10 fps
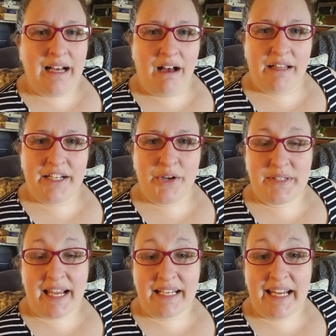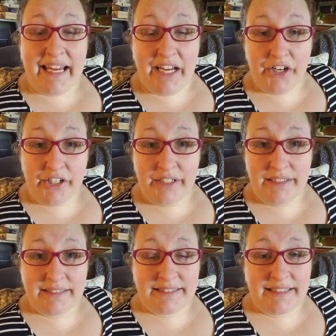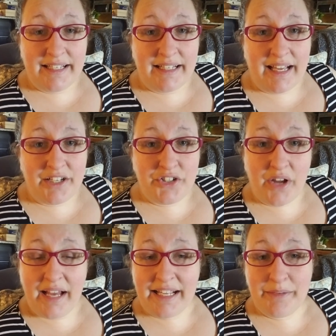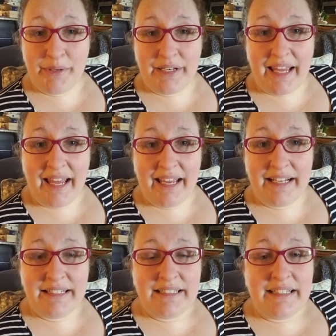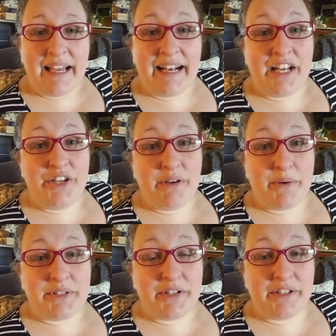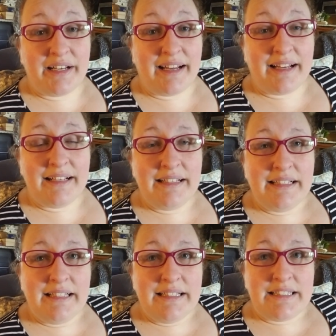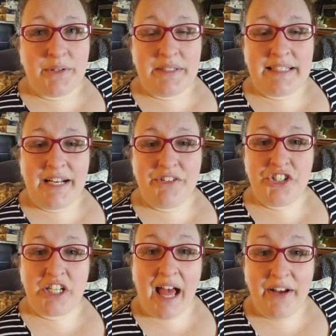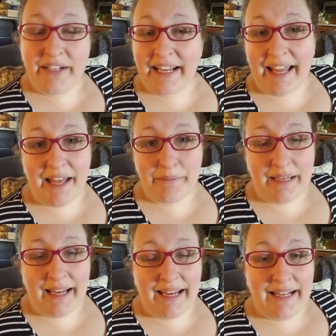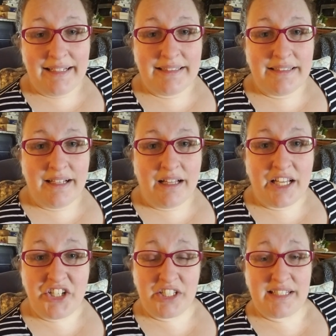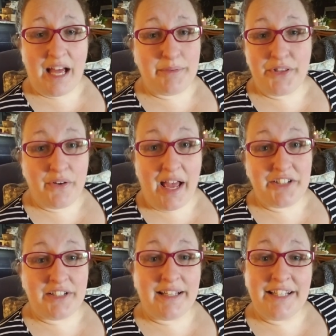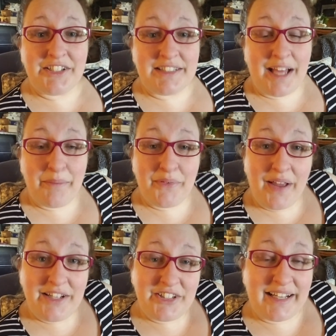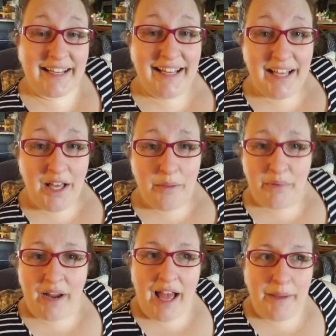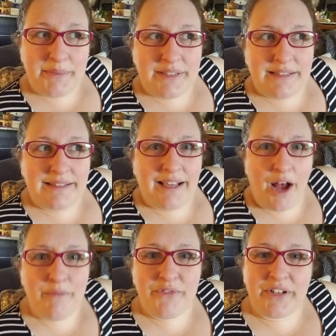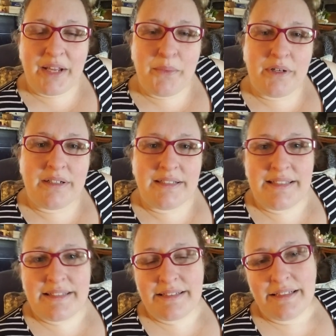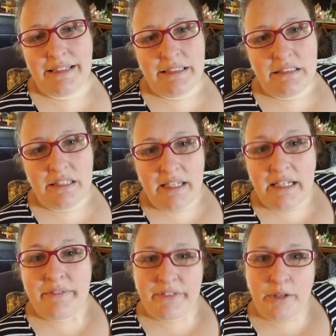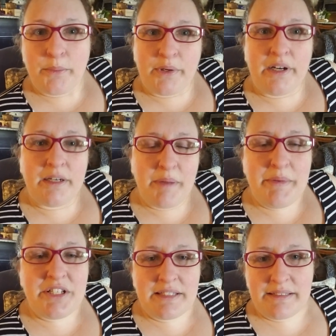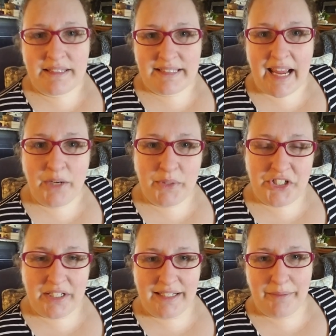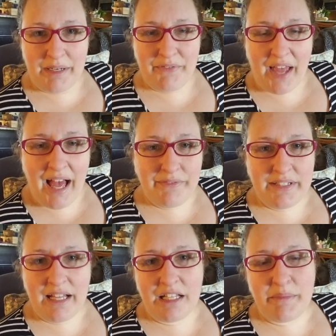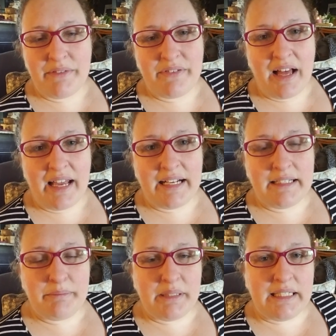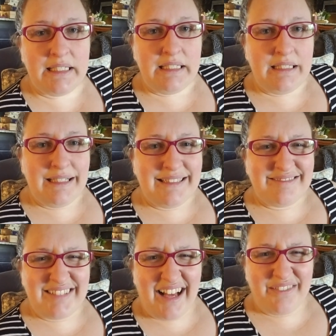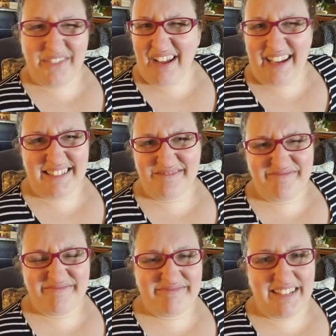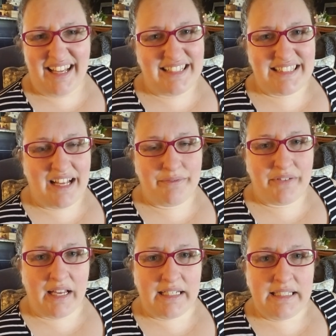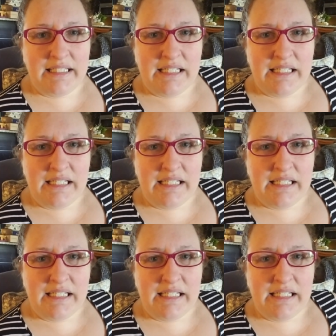All I know is I could hear, and I could try to communicate, and I knew I was hurting. So instead of shouting at me, Alicia, stop thrashing, Alicia, stop thrashing, perhaps comforting words and a firm word, maybe just sandwich it. If you have to yell at me, fine, but not fine. Nah, it's not fine.